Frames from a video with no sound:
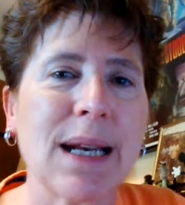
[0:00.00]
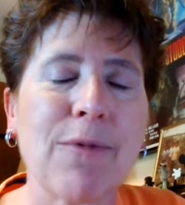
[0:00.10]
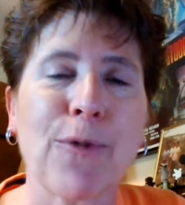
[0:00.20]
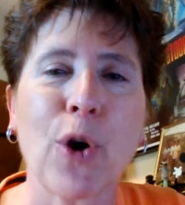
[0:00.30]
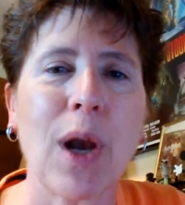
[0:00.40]
any
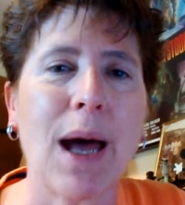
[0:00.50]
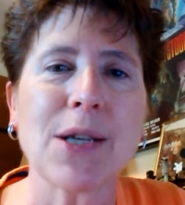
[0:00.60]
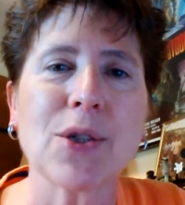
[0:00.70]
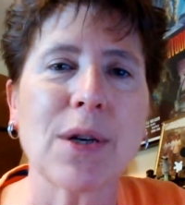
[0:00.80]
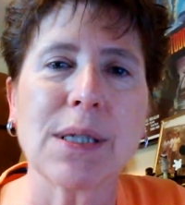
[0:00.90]

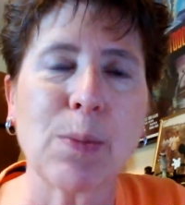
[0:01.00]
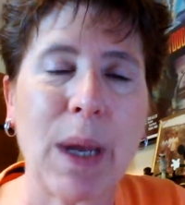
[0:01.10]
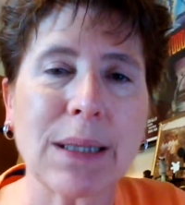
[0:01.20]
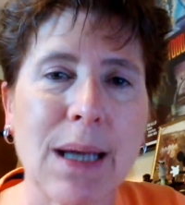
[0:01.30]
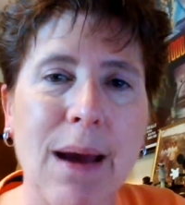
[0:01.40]
fertilizer it's
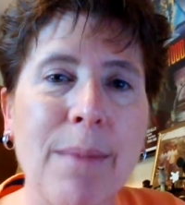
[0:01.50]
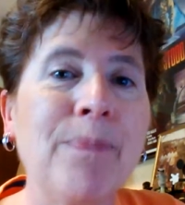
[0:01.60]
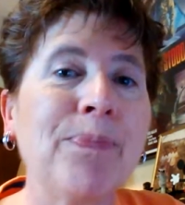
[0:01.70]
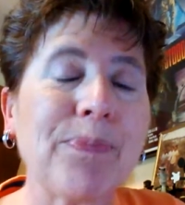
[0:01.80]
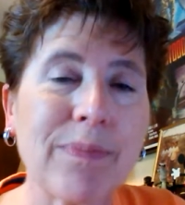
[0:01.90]
picked up,
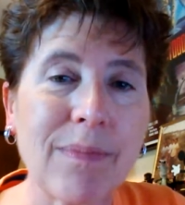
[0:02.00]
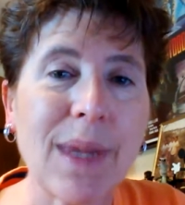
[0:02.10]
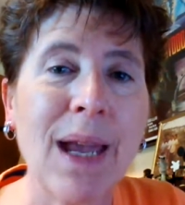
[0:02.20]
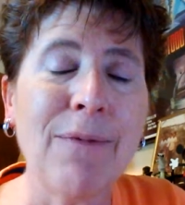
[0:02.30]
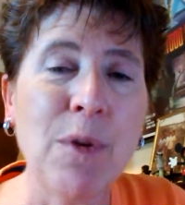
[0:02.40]

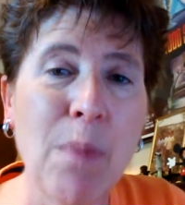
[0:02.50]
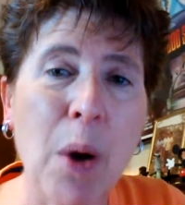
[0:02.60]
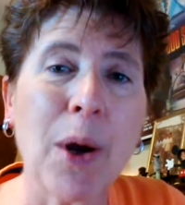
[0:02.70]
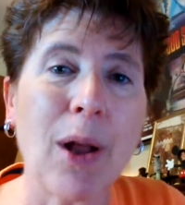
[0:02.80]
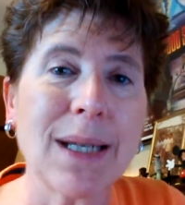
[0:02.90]
if you
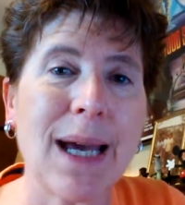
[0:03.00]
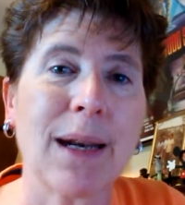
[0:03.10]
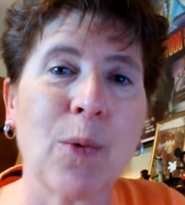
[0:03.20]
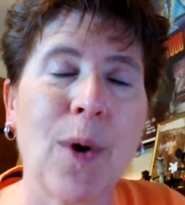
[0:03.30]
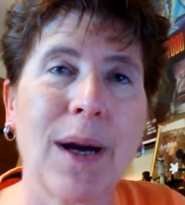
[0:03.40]
mow it all down
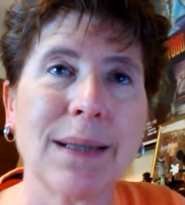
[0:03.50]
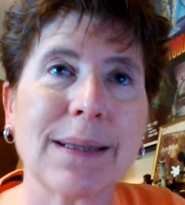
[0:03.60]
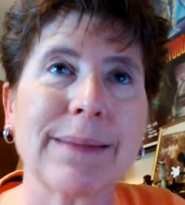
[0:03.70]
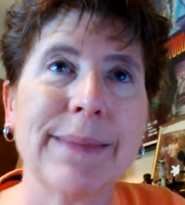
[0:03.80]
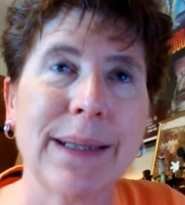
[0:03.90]
at
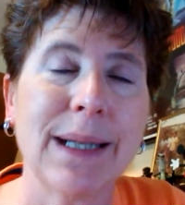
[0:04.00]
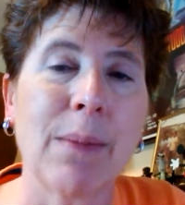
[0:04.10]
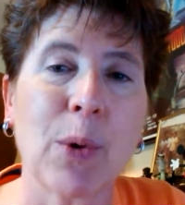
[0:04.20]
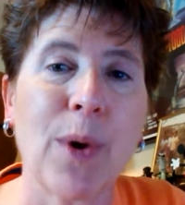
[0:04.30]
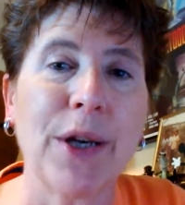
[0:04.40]
once,
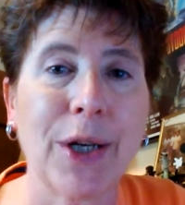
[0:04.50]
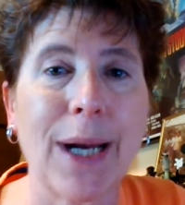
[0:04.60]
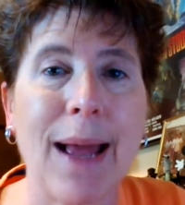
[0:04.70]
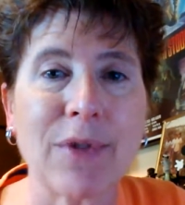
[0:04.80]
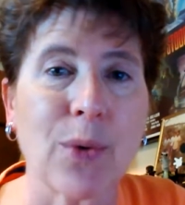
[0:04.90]
number one, you're
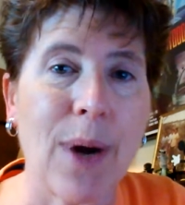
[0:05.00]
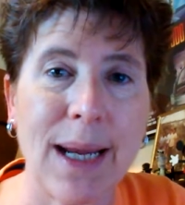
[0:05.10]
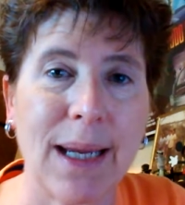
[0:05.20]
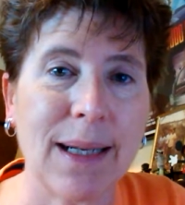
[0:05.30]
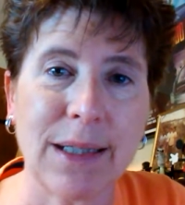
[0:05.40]
going to have to
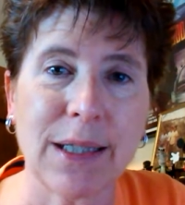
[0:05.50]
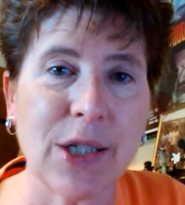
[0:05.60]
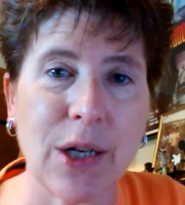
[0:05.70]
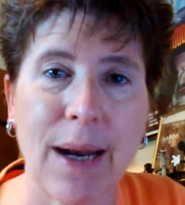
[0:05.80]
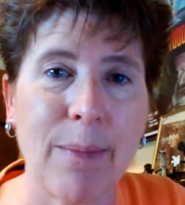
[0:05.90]
rake it
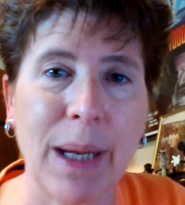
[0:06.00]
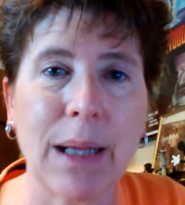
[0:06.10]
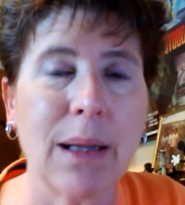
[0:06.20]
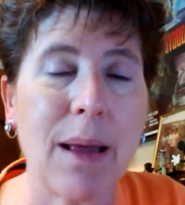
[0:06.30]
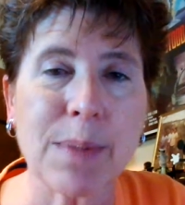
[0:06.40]
because you're going to have big
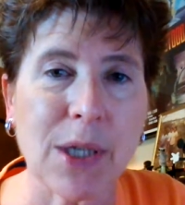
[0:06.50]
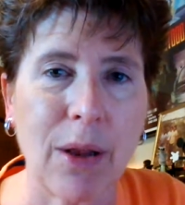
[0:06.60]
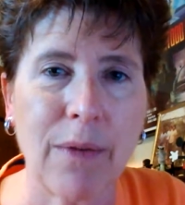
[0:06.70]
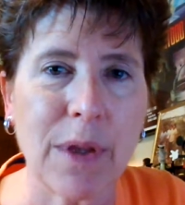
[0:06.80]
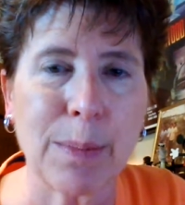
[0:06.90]
clumps
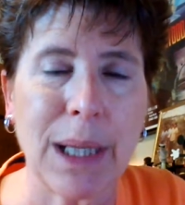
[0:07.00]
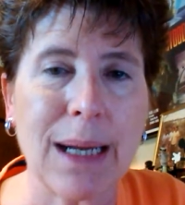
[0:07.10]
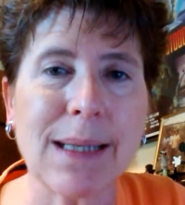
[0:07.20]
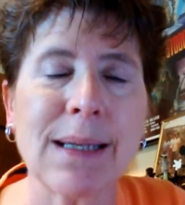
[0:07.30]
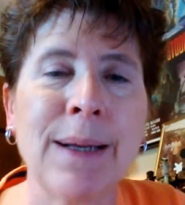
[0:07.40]
all over the
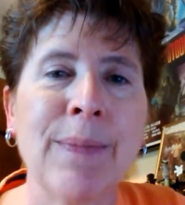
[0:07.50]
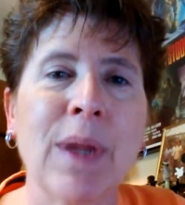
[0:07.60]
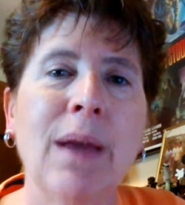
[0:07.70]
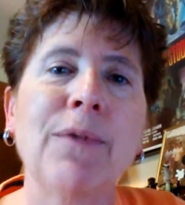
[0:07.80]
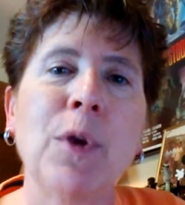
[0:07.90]
place.
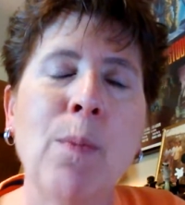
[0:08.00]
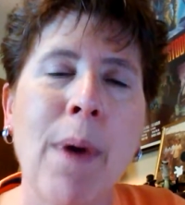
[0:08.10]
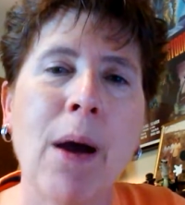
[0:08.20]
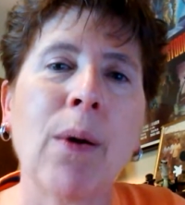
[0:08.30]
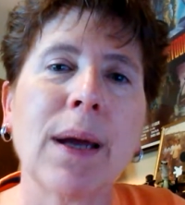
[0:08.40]
If you
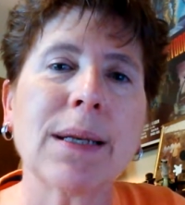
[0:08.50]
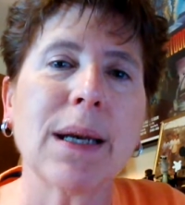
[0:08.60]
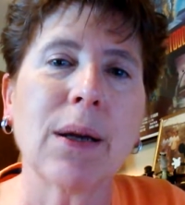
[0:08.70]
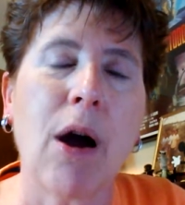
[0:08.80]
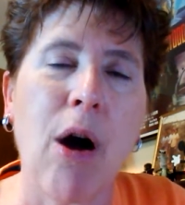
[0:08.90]
mow it
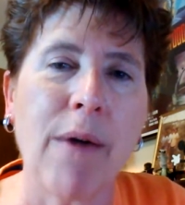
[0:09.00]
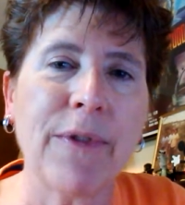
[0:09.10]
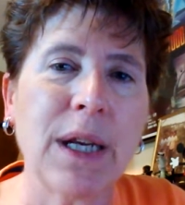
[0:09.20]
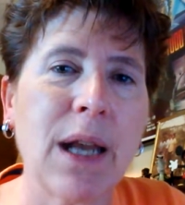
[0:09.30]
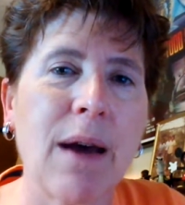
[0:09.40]

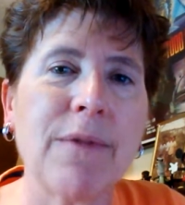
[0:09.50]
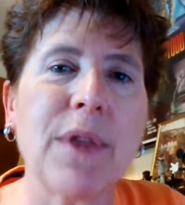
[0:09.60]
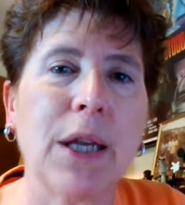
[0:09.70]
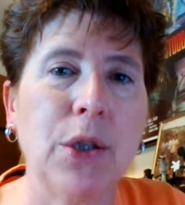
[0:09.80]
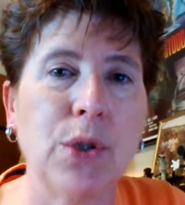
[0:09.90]
often enough
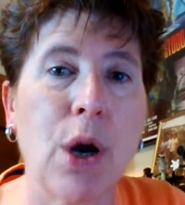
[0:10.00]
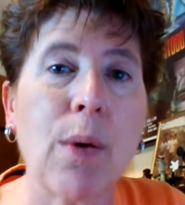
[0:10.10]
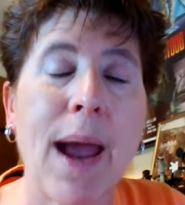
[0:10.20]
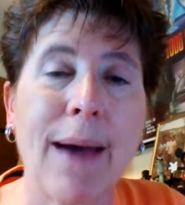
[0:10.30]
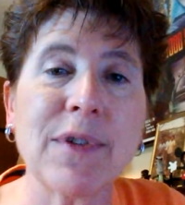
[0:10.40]
that you
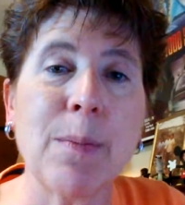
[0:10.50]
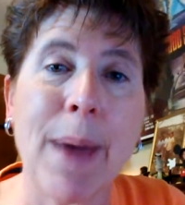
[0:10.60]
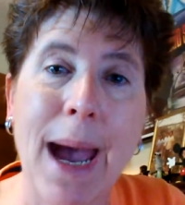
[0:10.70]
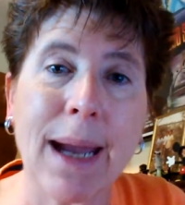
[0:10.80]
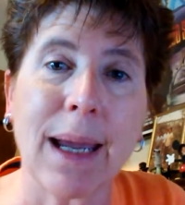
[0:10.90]
don't have to
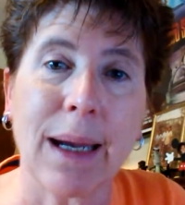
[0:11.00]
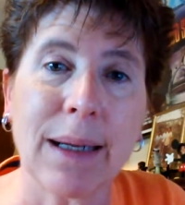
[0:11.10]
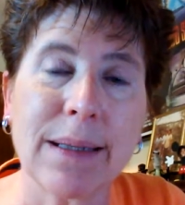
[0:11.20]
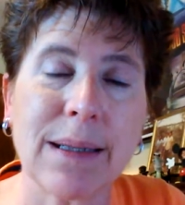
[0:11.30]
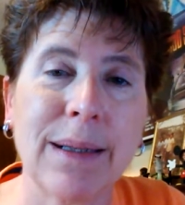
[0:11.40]
bag
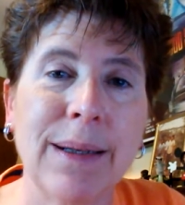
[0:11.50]
it,